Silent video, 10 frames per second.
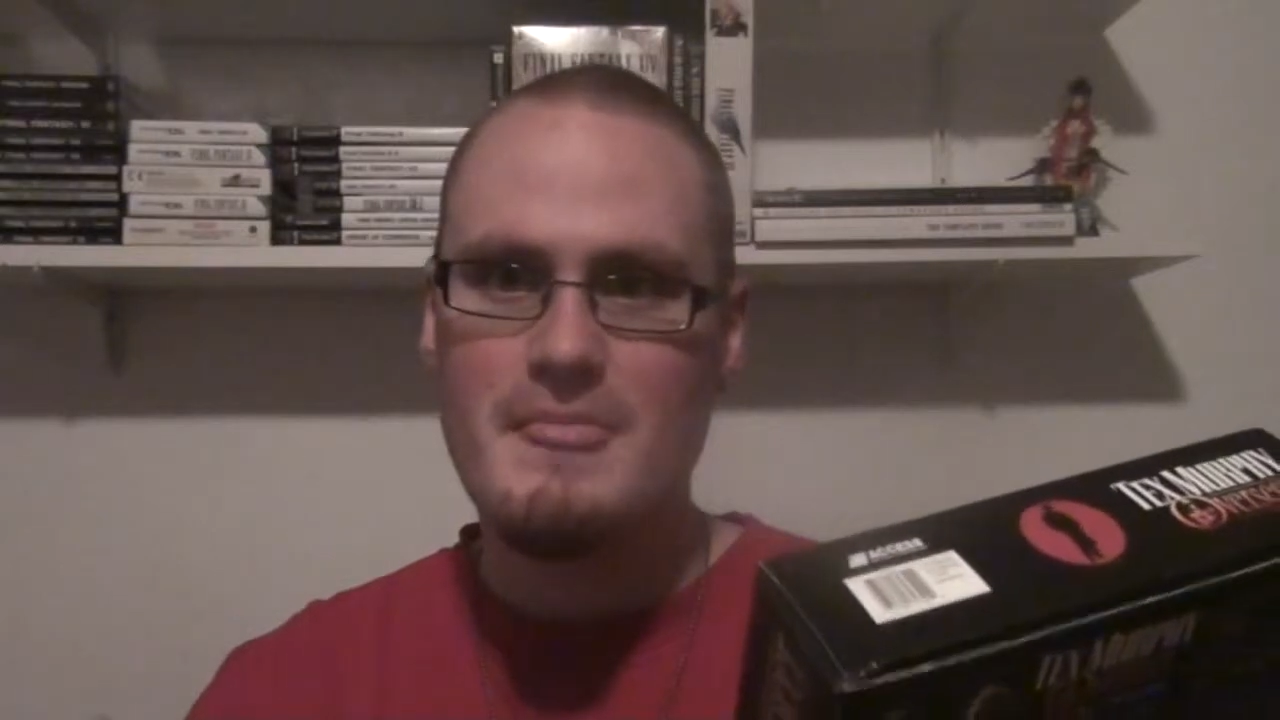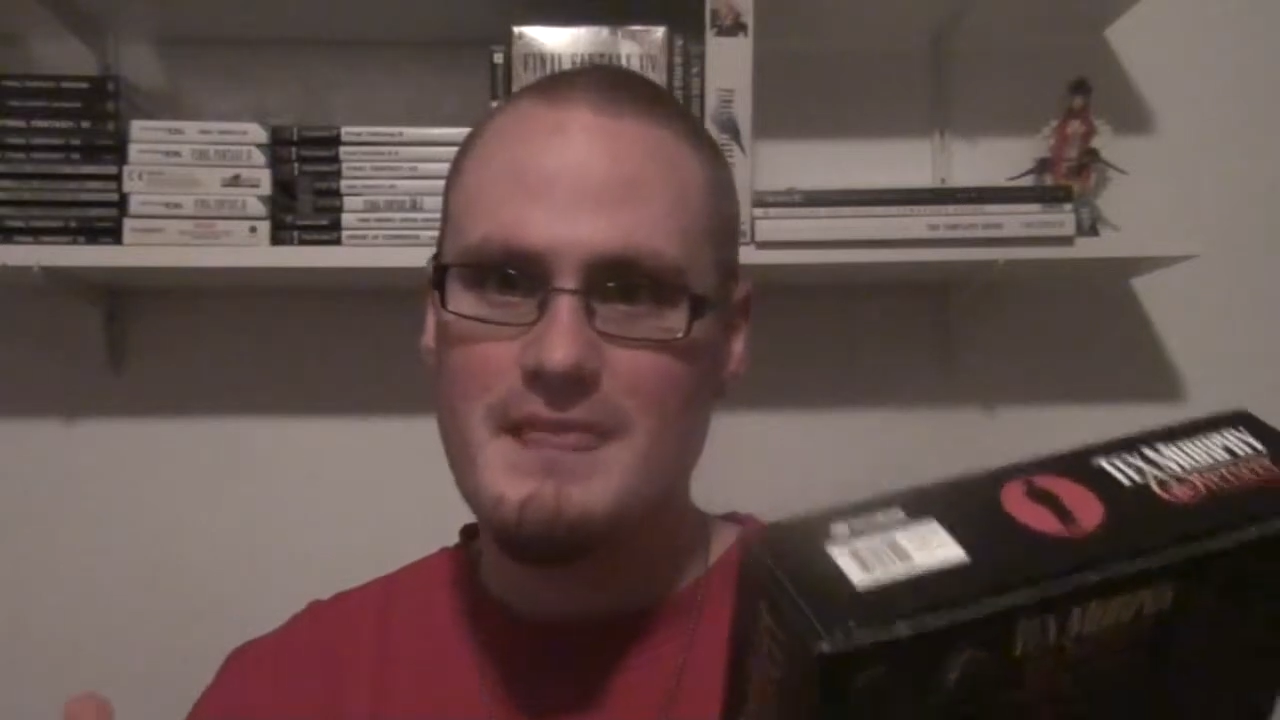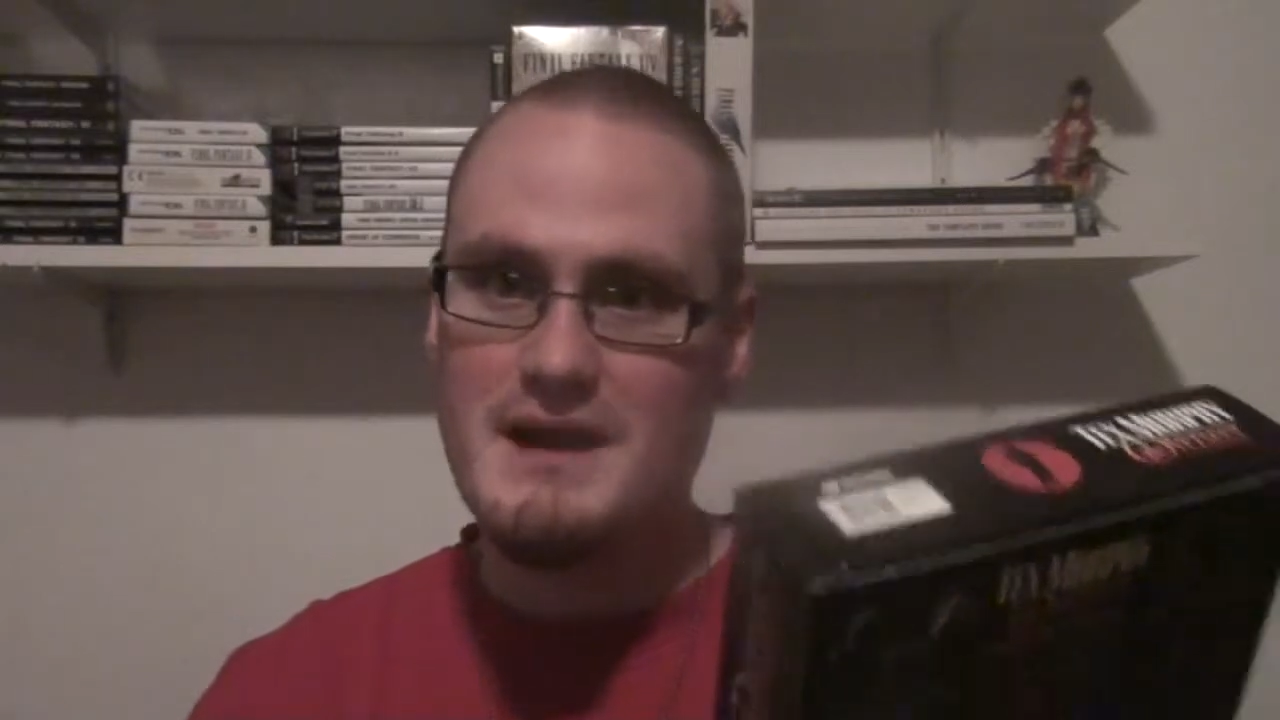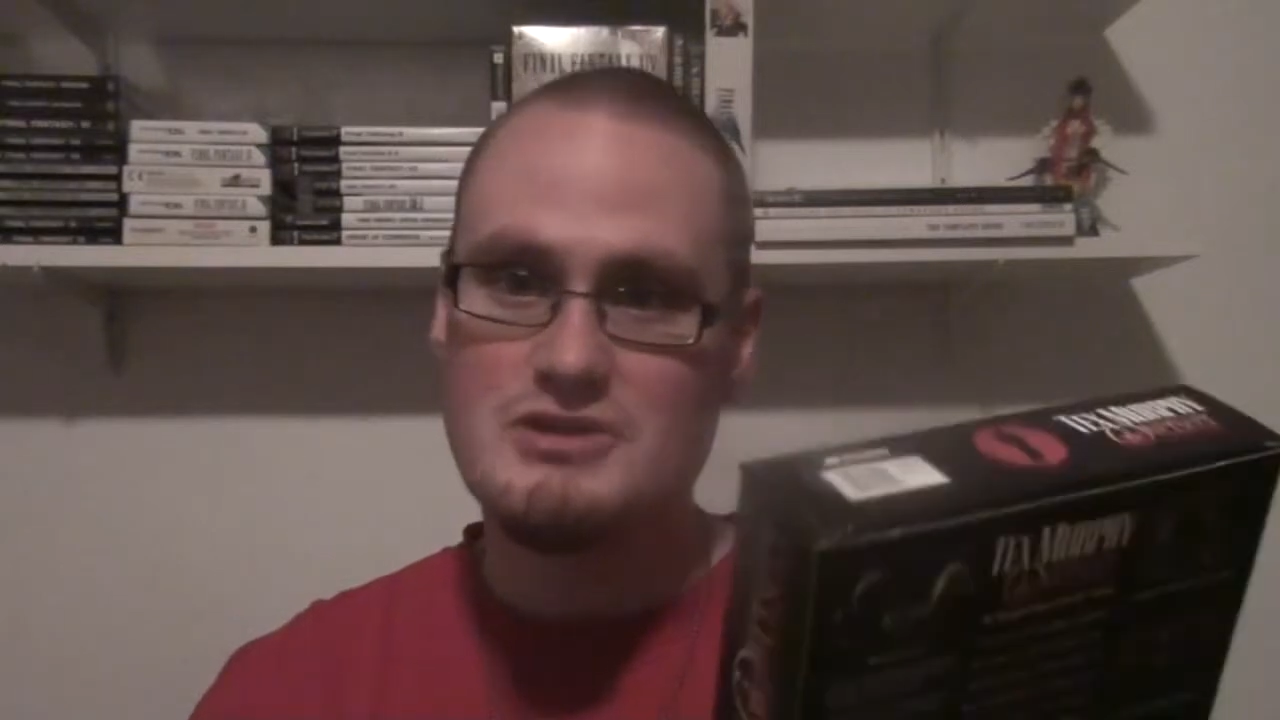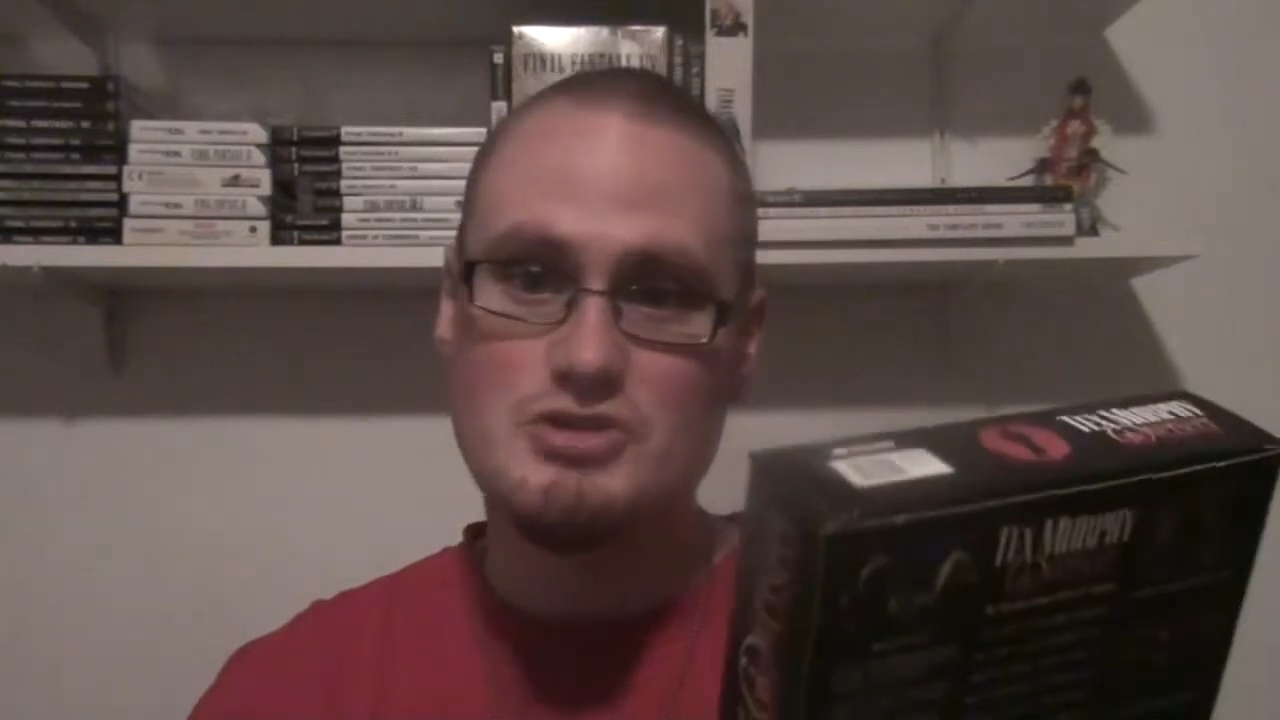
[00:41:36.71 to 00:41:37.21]

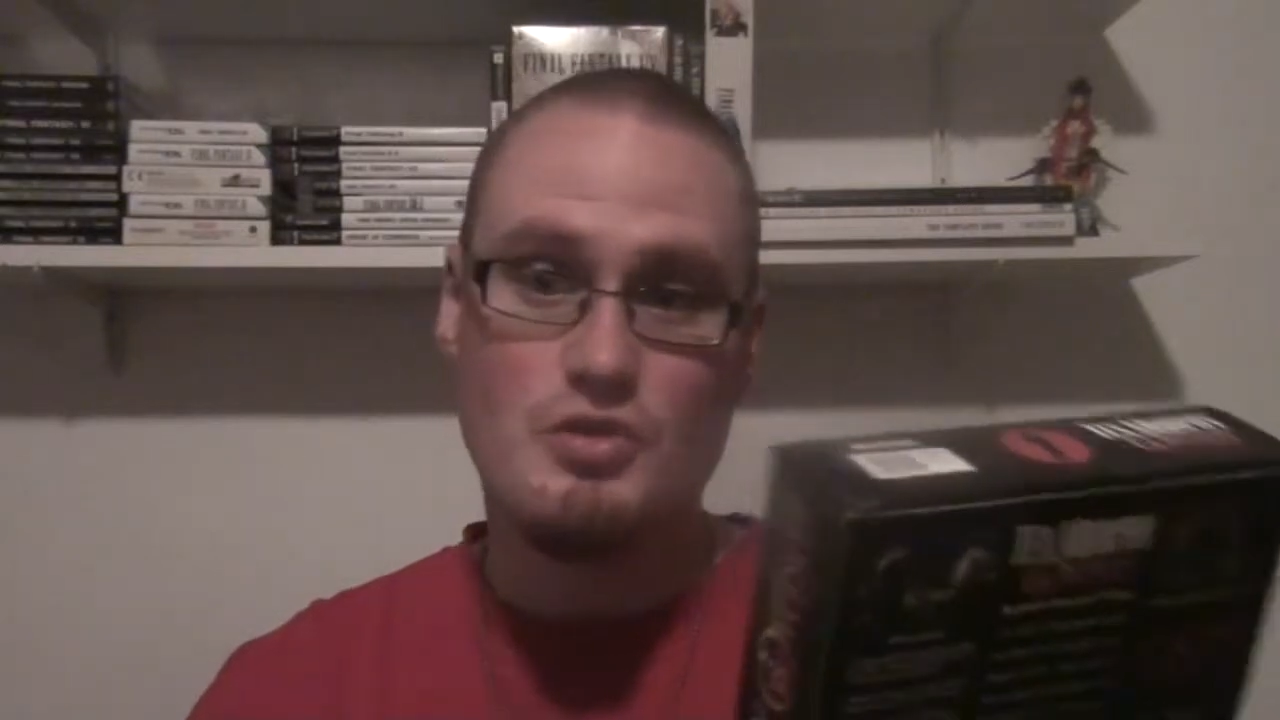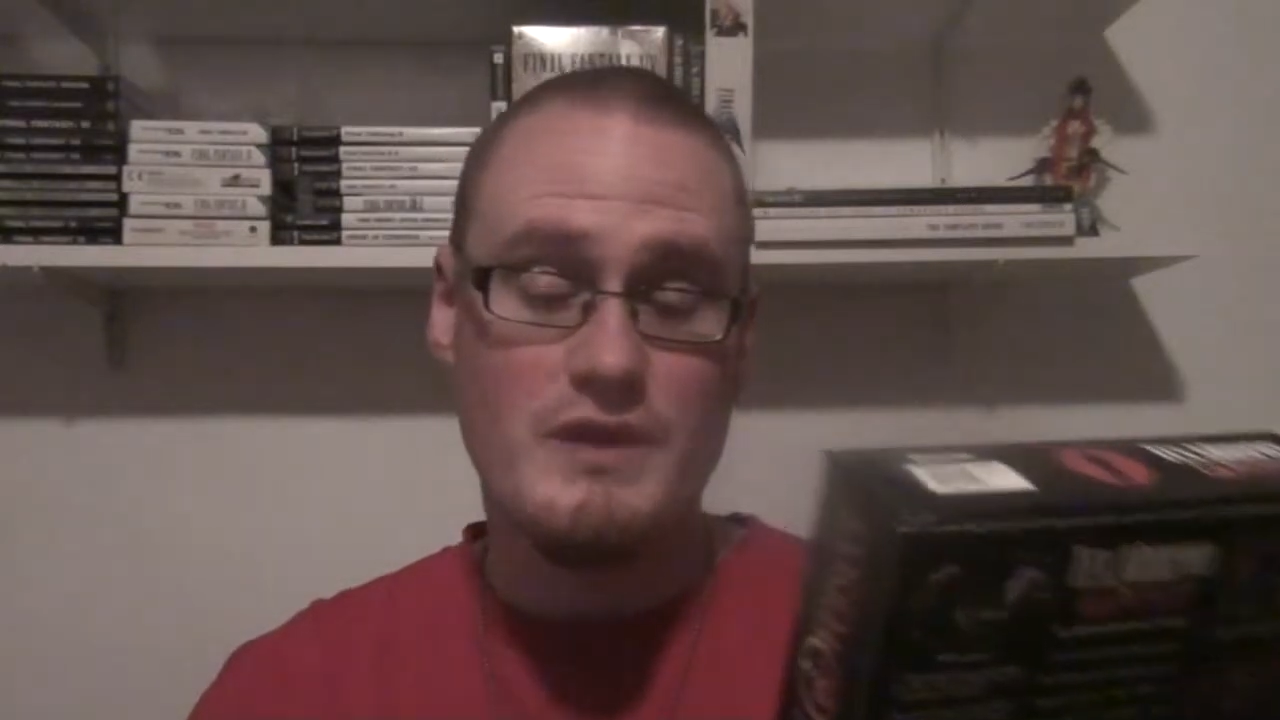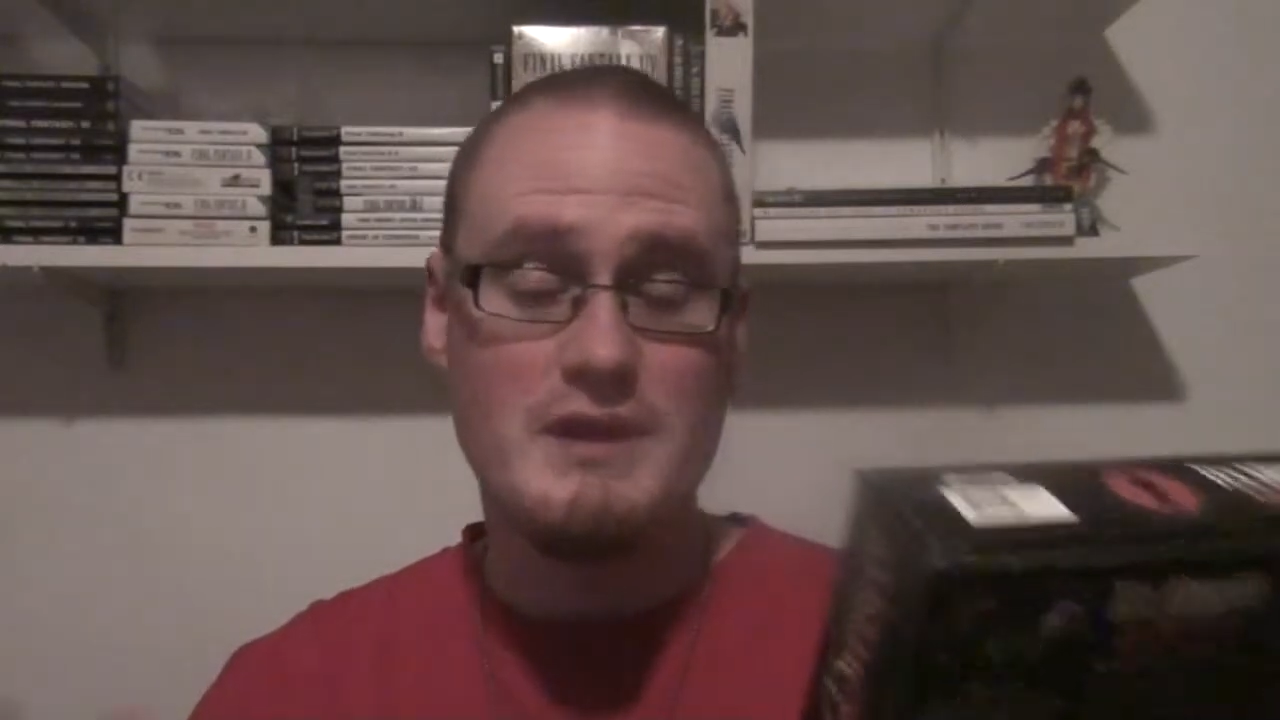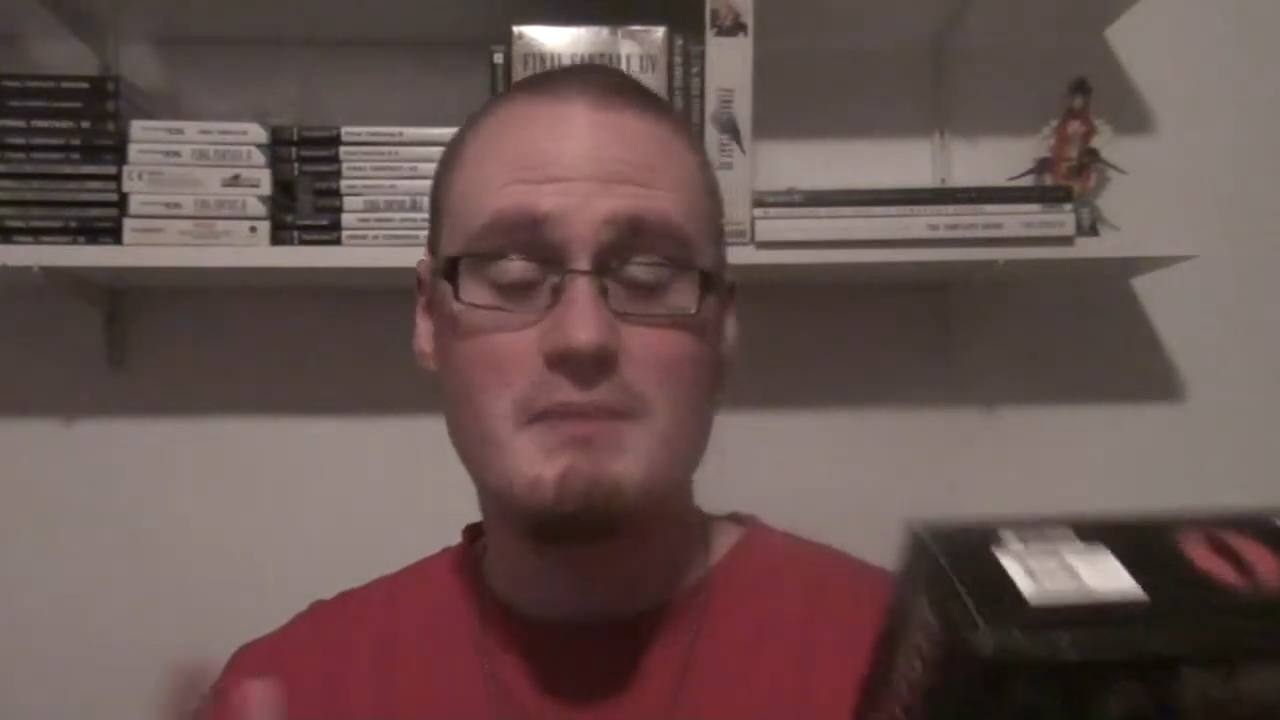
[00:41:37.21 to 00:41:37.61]
There's already